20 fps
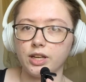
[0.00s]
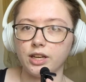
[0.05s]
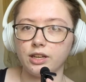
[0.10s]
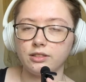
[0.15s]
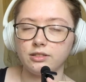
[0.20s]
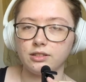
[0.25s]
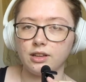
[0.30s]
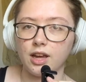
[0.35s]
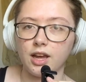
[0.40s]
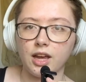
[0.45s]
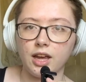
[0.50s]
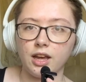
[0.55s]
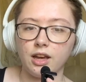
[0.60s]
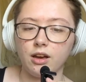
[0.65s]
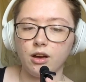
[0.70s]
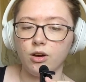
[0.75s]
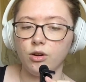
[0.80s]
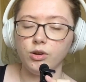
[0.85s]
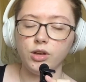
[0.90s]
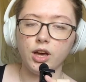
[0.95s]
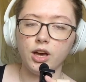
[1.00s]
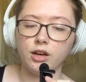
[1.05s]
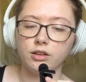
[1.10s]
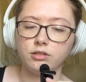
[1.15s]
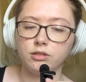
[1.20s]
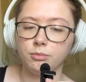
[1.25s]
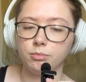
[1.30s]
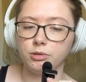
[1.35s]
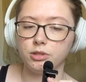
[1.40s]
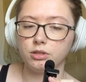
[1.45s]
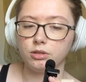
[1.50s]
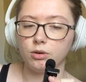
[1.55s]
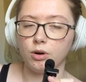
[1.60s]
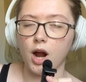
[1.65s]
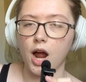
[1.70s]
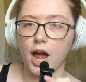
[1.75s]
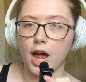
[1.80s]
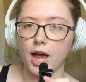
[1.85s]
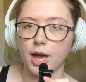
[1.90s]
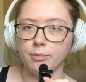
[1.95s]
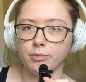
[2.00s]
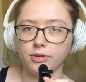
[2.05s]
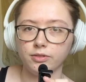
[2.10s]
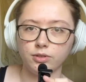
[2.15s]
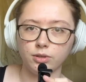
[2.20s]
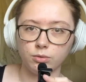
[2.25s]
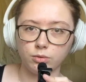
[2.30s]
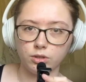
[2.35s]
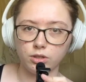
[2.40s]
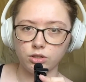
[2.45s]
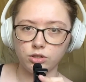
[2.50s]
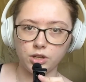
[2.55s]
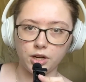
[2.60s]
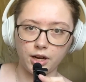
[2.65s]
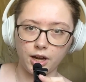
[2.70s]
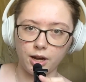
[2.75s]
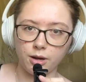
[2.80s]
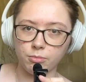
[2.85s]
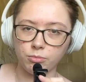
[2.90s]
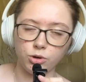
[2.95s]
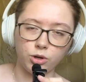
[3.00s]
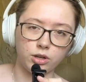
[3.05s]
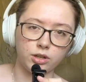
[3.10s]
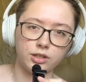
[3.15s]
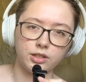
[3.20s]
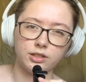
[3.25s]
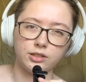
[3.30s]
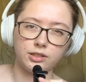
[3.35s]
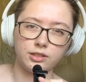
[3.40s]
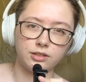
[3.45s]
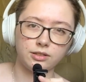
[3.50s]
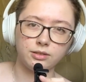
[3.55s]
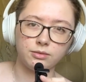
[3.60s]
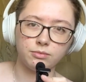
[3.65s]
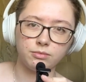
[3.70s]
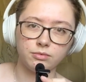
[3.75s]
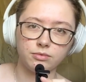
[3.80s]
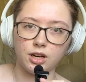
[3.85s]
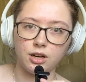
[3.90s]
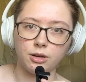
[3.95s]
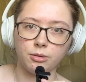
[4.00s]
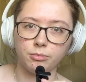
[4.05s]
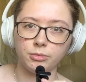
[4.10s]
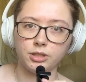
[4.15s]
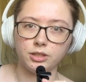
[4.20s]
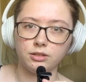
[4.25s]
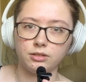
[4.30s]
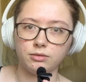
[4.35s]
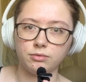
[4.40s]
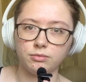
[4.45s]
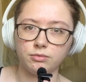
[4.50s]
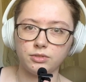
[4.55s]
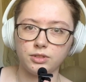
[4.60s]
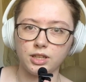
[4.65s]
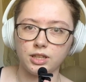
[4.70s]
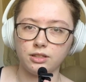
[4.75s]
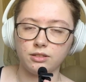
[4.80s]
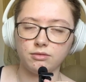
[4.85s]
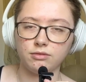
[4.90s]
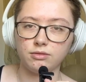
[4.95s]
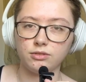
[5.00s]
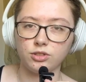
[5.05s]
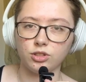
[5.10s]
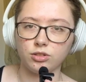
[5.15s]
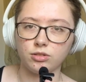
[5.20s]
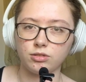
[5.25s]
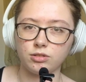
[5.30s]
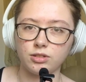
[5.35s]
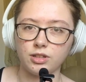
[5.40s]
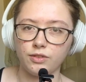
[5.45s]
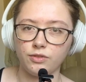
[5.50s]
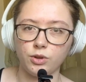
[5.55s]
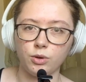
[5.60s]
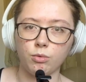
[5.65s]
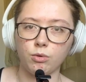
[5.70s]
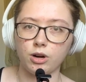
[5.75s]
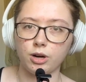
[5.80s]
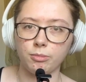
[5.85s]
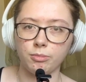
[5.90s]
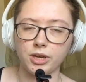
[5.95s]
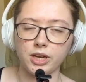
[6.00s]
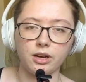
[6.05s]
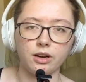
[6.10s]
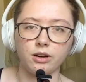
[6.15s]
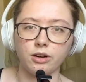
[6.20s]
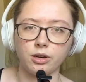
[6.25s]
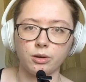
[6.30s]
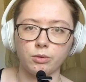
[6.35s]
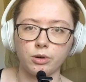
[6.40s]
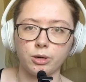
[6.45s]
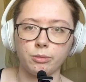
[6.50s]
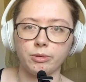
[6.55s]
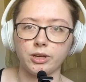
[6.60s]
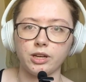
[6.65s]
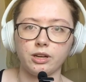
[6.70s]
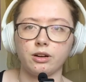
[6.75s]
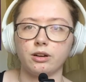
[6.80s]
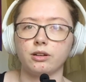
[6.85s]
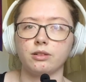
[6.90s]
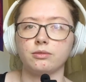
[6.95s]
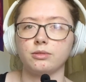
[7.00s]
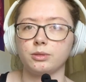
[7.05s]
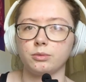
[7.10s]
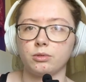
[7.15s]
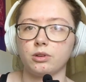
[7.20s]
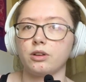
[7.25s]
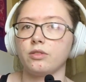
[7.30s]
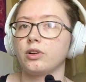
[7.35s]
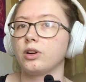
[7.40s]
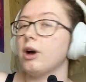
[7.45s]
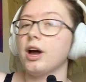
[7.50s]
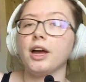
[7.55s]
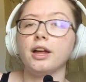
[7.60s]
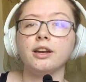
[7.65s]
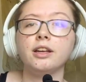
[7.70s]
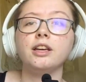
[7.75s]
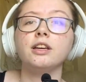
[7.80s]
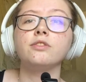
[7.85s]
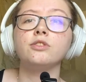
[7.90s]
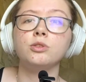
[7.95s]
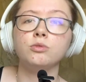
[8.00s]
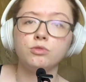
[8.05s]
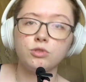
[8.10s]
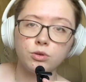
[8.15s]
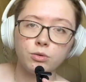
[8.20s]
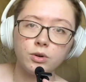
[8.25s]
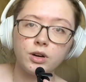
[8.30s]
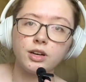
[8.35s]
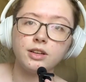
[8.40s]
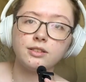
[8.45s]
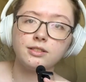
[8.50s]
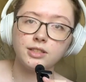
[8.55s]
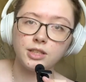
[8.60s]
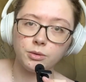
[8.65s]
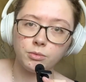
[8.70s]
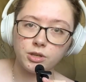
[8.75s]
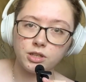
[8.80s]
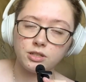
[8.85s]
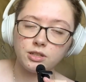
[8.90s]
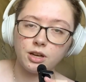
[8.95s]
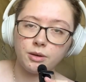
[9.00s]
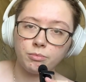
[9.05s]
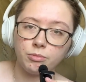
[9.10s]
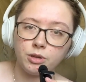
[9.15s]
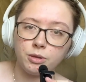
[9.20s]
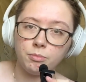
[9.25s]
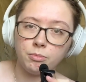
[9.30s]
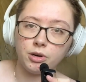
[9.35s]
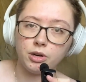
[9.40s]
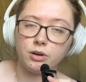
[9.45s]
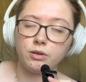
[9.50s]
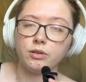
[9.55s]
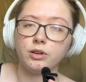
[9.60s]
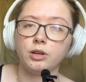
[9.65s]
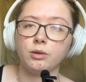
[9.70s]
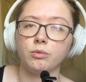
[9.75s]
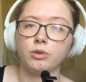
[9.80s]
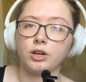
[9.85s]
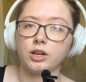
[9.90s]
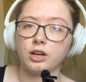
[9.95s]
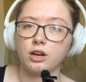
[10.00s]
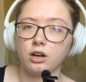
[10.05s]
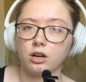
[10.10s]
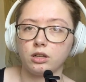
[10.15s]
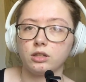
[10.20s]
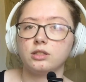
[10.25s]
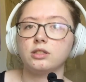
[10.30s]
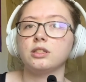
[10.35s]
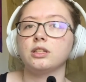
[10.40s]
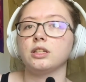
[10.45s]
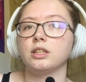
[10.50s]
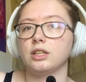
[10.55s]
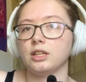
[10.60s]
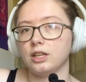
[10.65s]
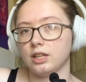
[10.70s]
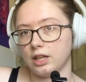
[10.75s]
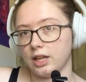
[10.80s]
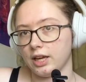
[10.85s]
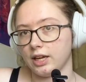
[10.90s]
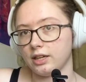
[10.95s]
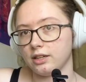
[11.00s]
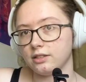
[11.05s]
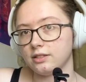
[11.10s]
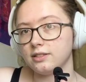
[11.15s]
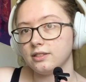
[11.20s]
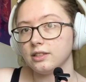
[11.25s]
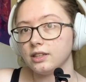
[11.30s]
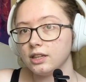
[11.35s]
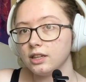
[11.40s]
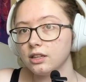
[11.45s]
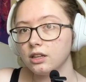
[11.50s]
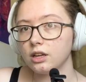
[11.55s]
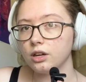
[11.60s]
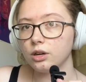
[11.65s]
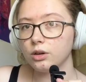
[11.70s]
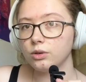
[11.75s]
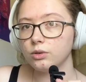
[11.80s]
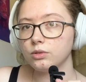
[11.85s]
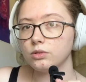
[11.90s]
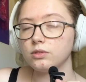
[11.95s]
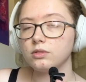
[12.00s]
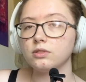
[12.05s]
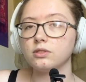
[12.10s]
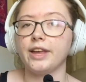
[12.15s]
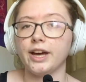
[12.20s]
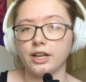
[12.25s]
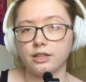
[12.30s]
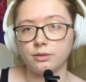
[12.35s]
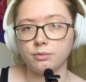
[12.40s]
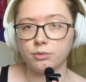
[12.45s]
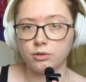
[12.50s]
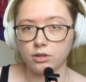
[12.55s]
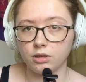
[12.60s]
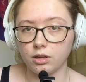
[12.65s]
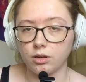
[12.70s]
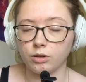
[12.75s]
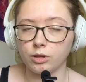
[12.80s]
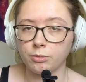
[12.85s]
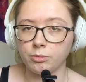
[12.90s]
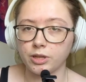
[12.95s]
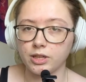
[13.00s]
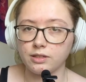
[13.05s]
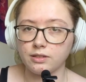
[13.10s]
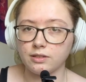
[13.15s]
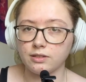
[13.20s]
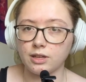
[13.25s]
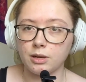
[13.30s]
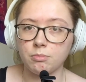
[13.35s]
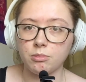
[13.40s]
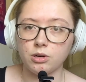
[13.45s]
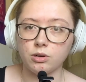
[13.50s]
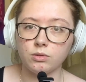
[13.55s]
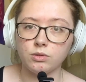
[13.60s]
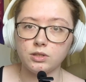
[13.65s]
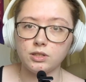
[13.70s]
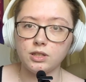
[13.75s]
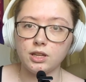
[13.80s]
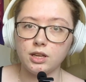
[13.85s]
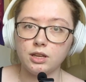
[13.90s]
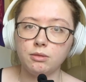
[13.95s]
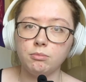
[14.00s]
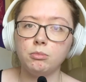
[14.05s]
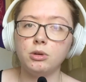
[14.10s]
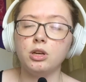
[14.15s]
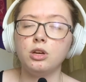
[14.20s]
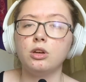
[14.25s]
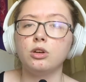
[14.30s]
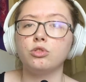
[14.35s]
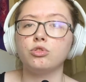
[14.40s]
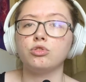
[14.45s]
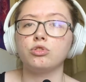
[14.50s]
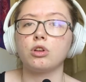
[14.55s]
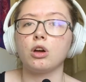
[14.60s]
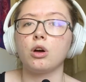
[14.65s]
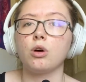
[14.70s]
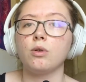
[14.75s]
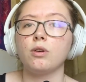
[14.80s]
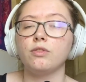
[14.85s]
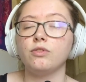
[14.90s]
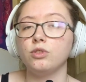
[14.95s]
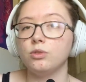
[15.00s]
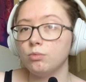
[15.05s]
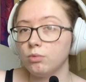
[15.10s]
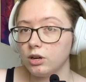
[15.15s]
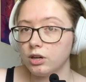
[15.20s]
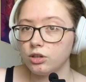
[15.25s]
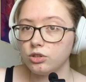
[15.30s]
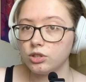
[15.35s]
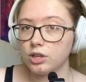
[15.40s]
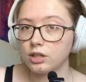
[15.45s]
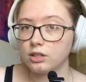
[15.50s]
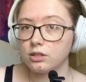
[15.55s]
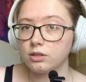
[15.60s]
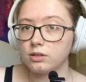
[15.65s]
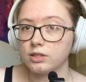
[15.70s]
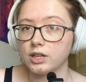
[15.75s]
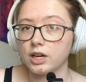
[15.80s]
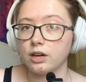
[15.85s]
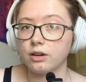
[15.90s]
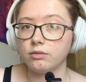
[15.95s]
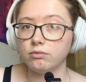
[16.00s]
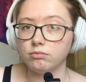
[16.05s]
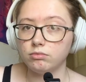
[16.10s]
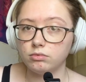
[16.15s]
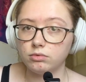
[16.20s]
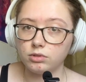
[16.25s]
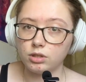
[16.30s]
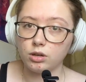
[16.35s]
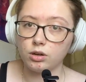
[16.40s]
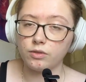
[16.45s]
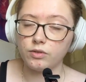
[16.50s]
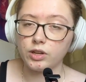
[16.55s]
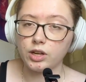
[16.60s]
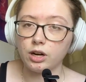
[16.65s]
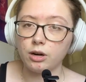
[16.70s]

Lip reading: like saying, oh yeah, subscribe if you want to check out more, because it's dumb, and it just, if you want to be here, you want to be here. It's whatever. But if you do want to see what's up with Bo and you want to constantly see those, that's one of the only places I post them. So if you want to check those out, they're over